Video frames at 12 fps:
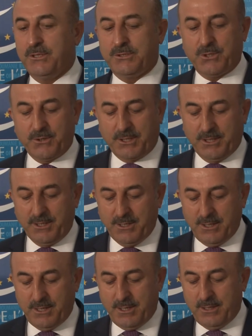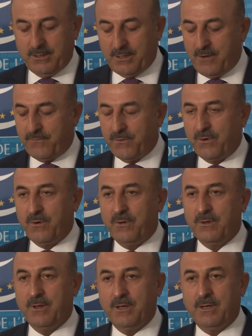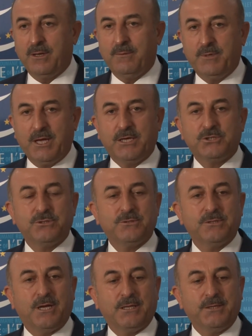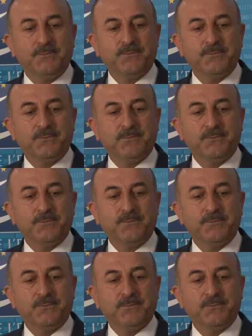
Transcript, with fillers: Turkey. Therefore, uh, be assured that